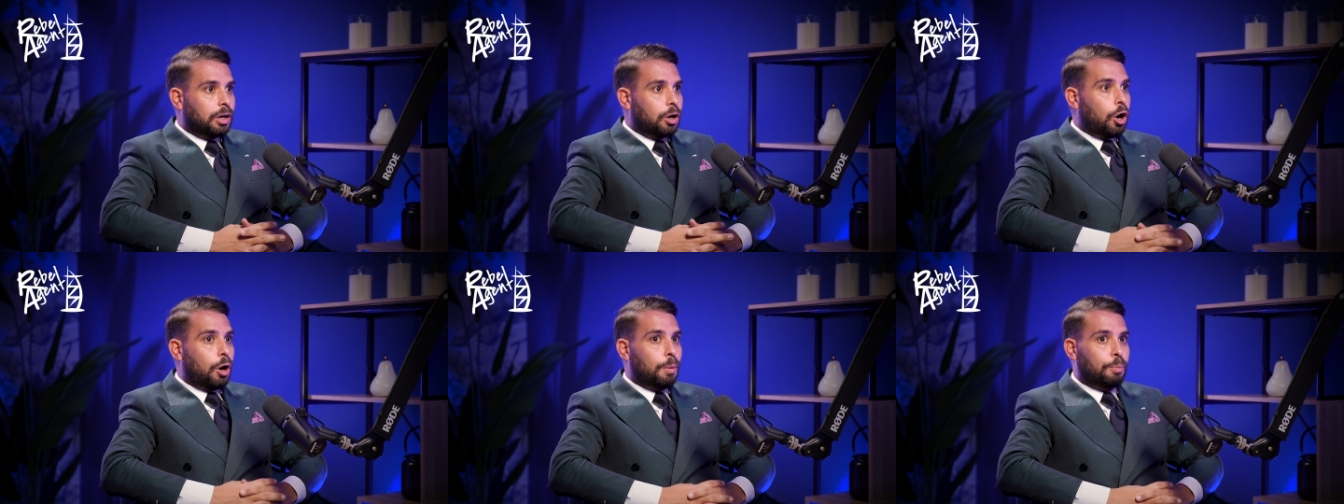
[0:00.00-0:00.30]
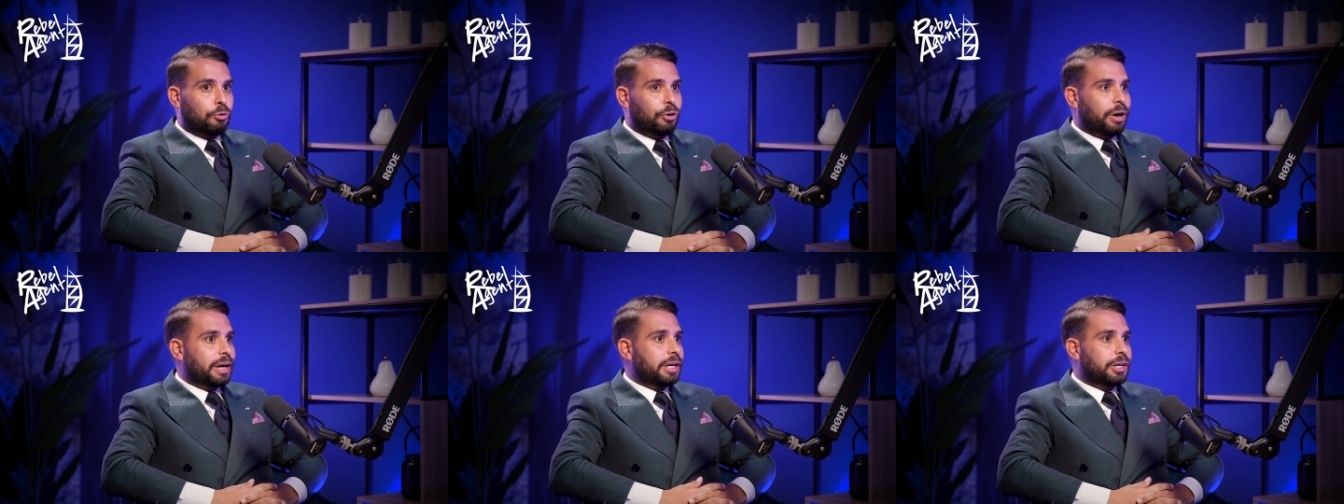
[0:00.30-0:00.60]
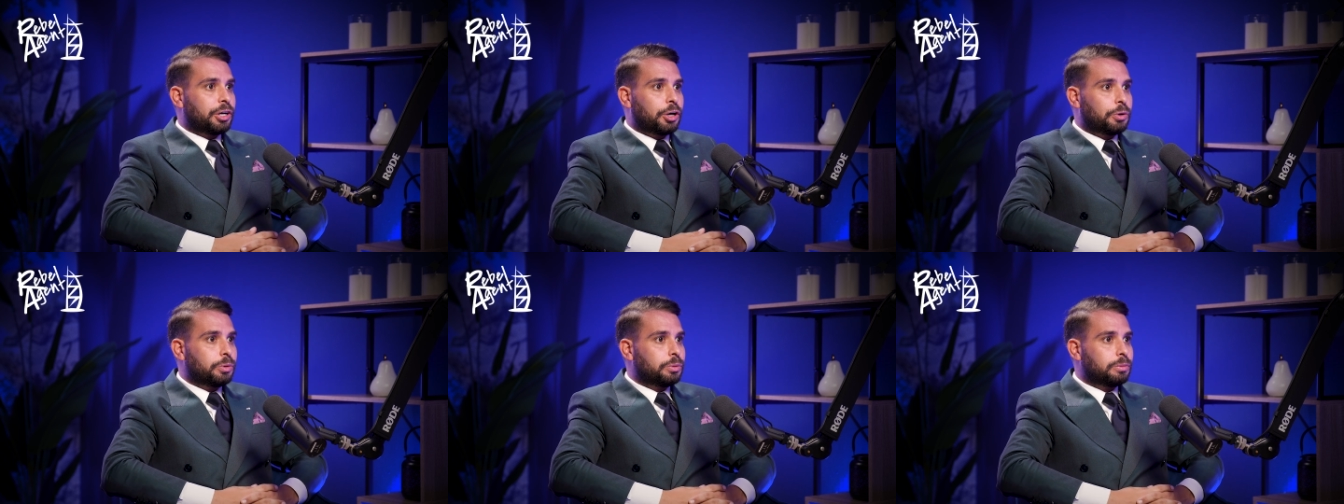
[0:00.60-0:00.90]
operate
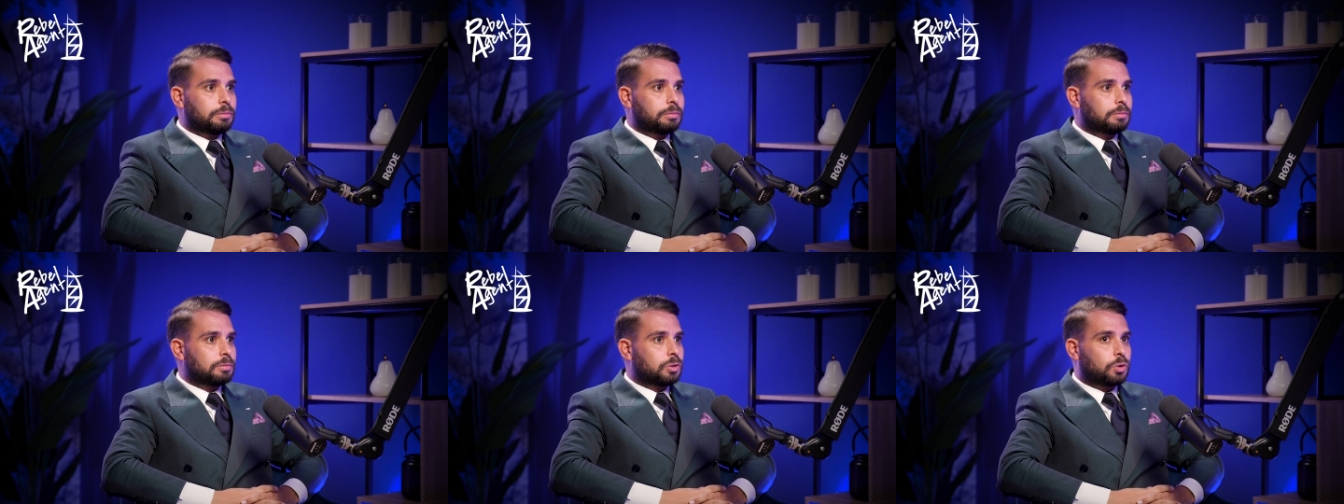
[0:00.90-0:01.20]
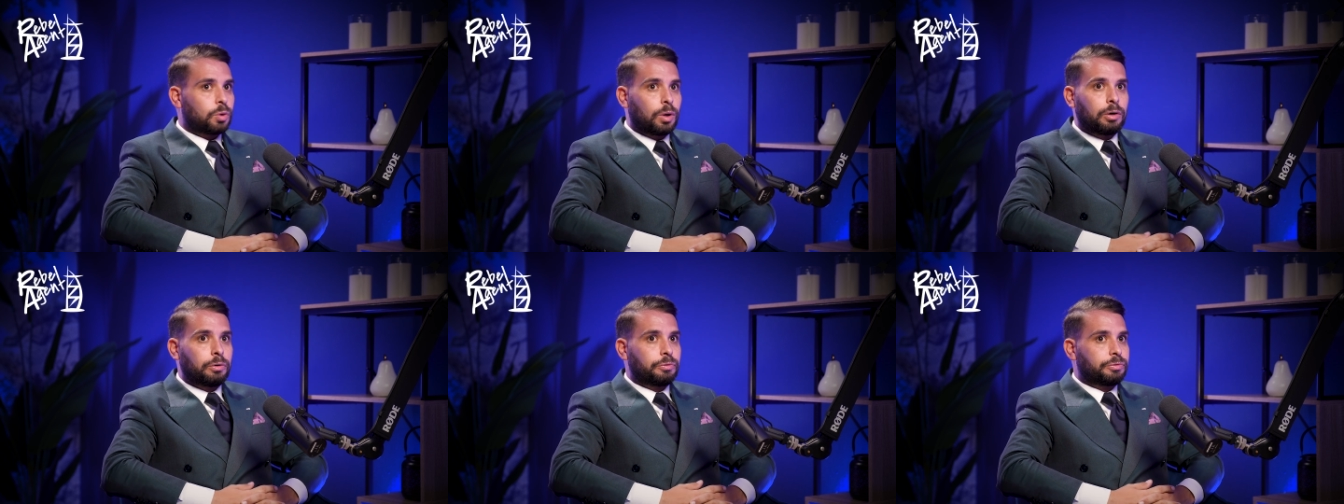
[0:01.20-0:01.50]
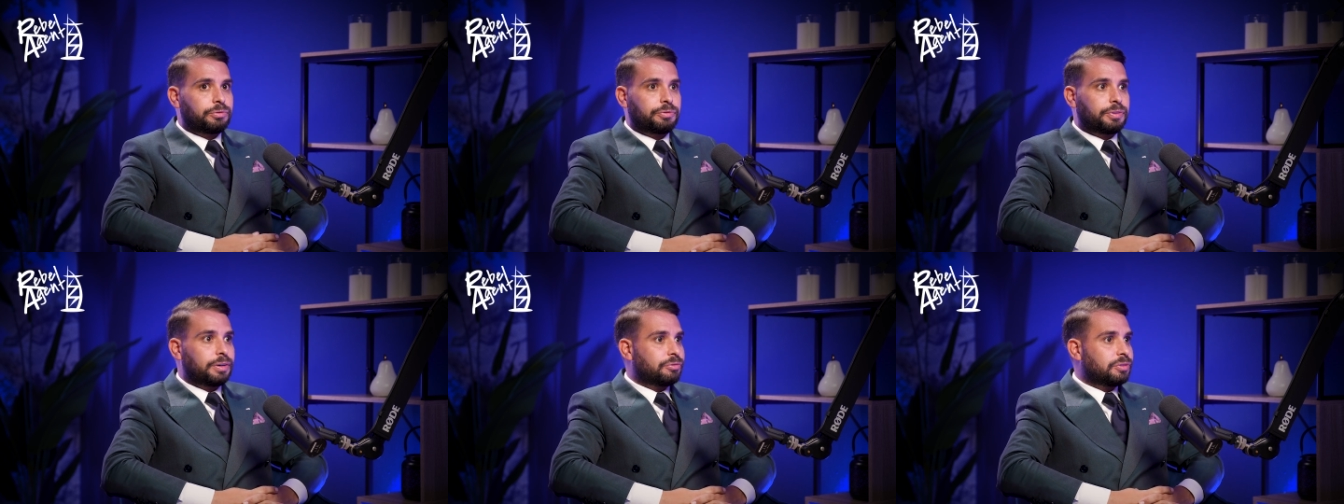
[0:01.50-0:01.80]
and own 12
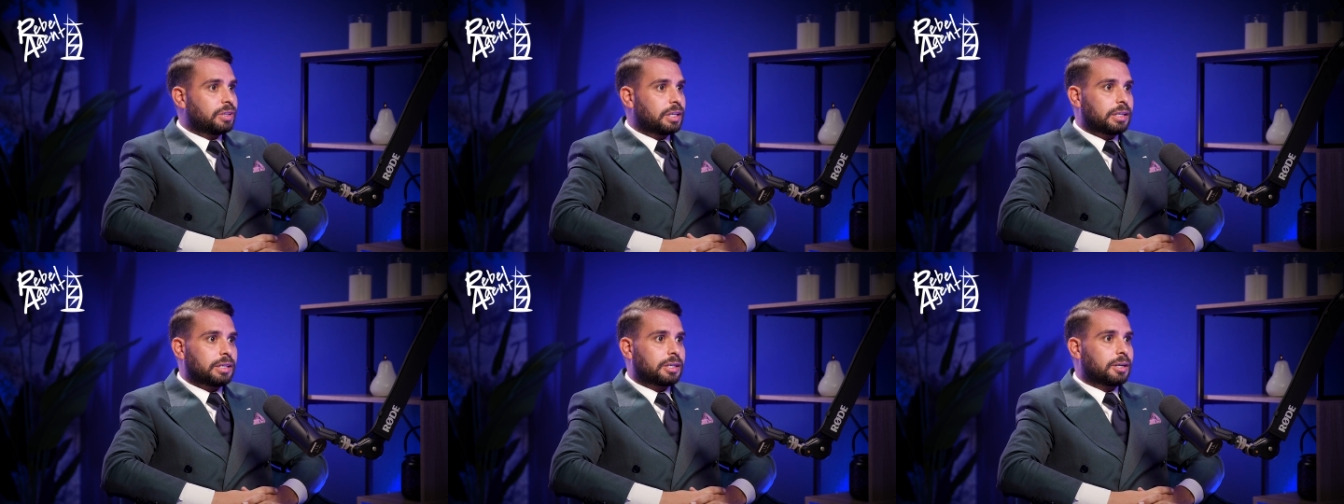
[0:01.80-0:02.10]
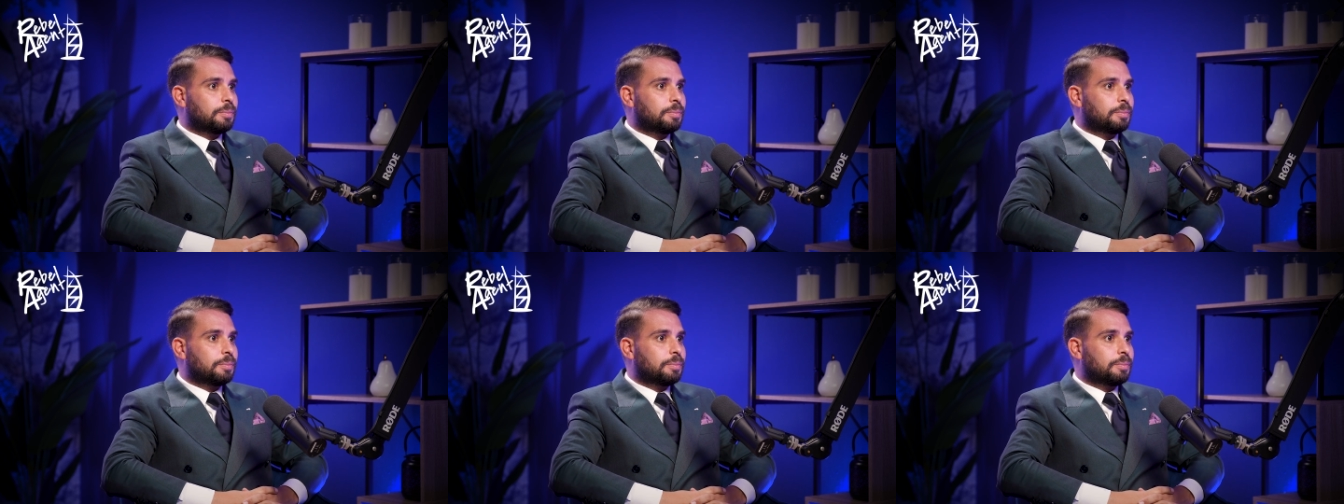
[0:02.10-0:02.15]
to 15